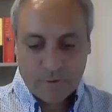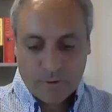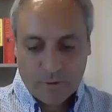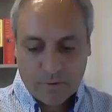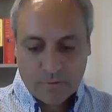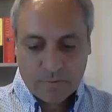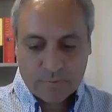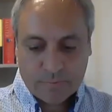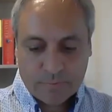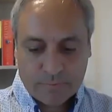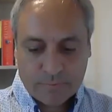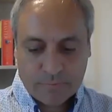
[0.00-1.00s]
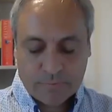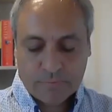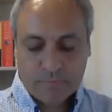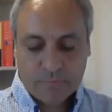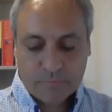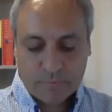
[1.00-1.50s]
at that time.
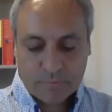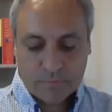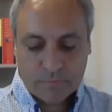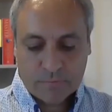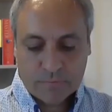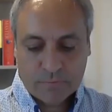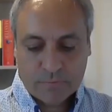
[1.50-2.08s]
However,